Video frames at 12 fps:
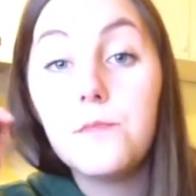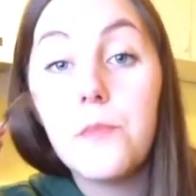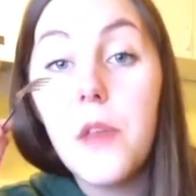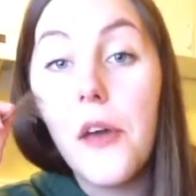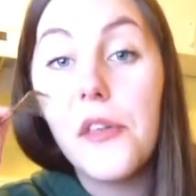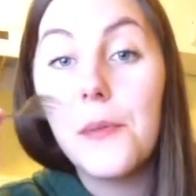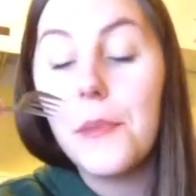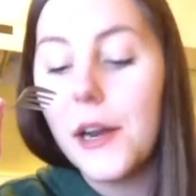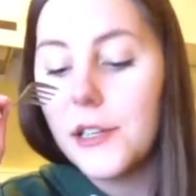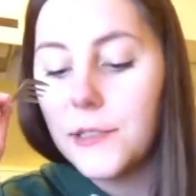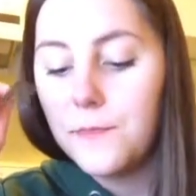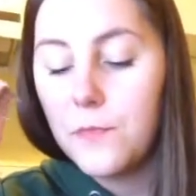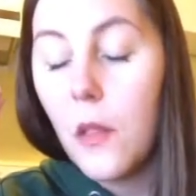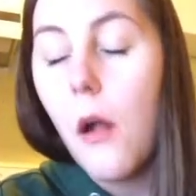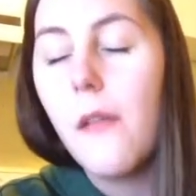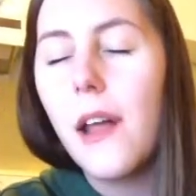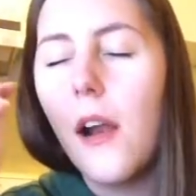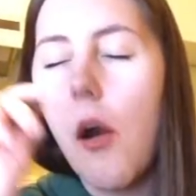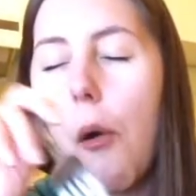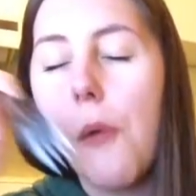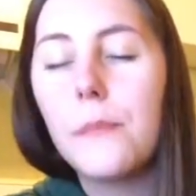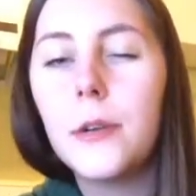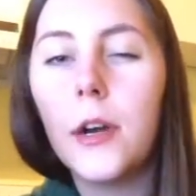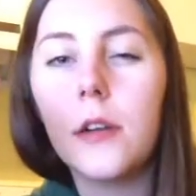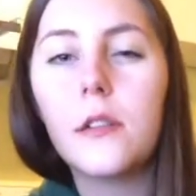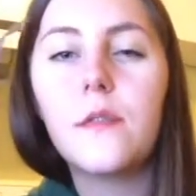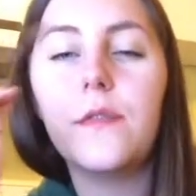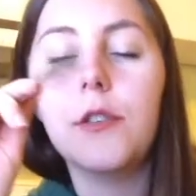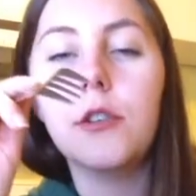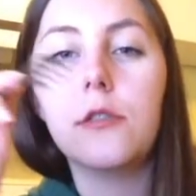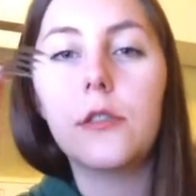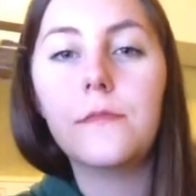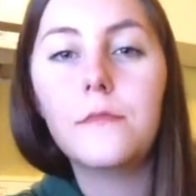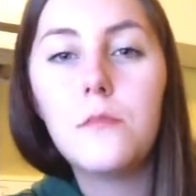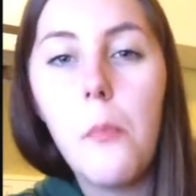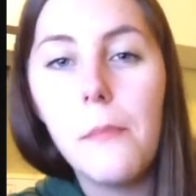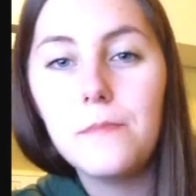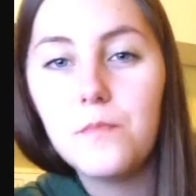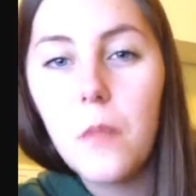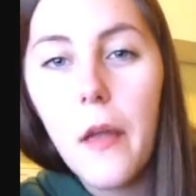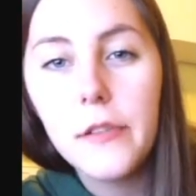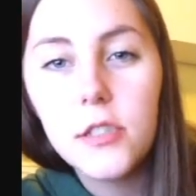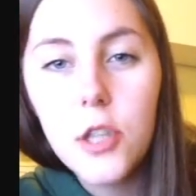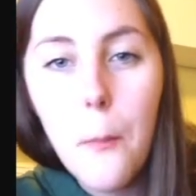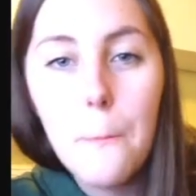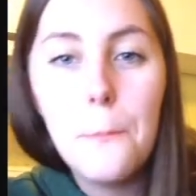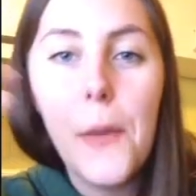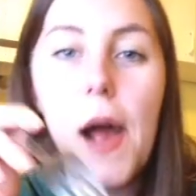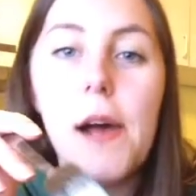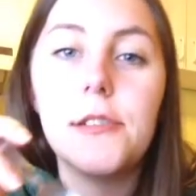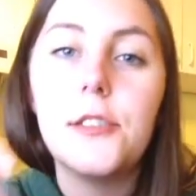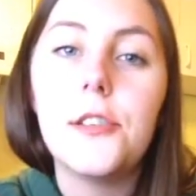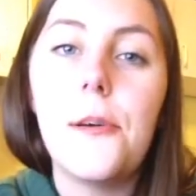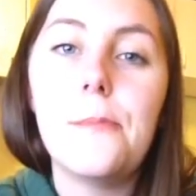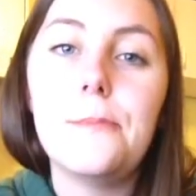nothing better than home-cooked food. It's the best.